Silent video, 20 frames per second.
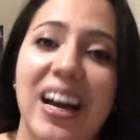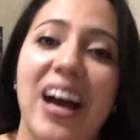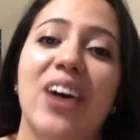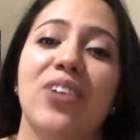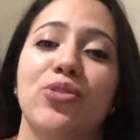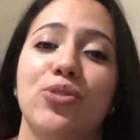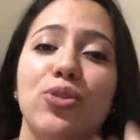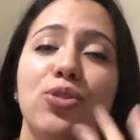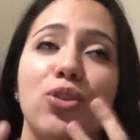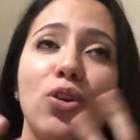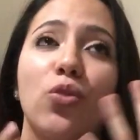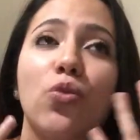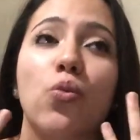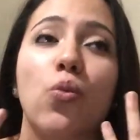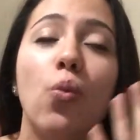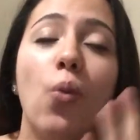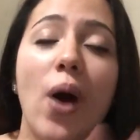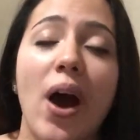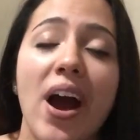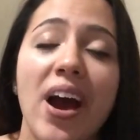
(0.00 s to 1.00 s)
Ask yourself,
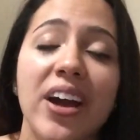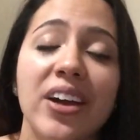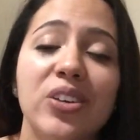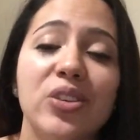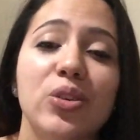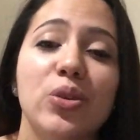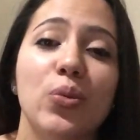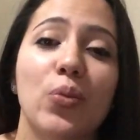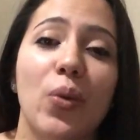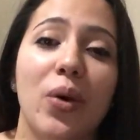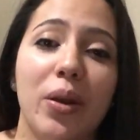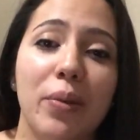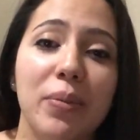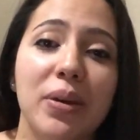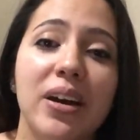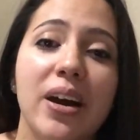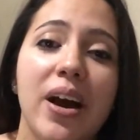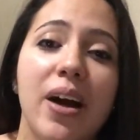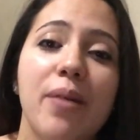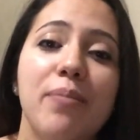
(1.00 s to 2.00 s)
why do you want to
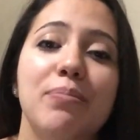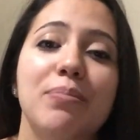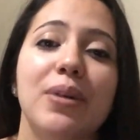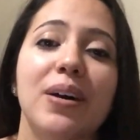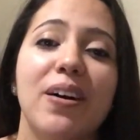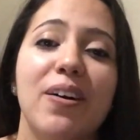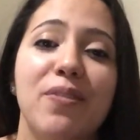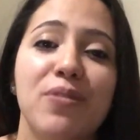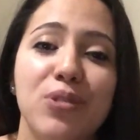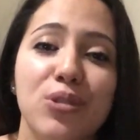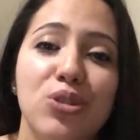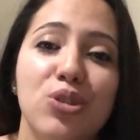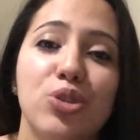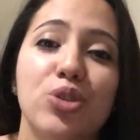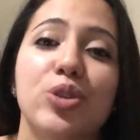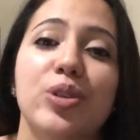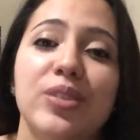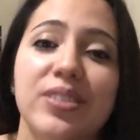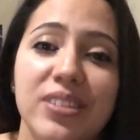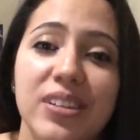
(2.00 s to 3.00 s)
become a
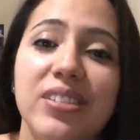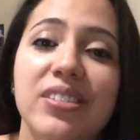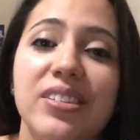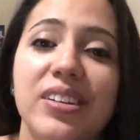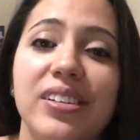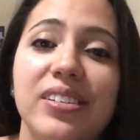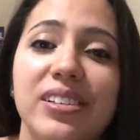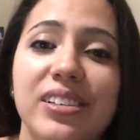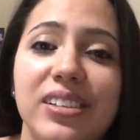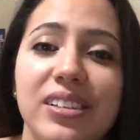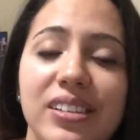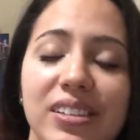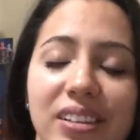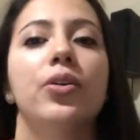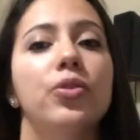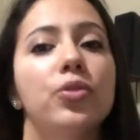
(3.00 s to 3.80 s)
physician assistant?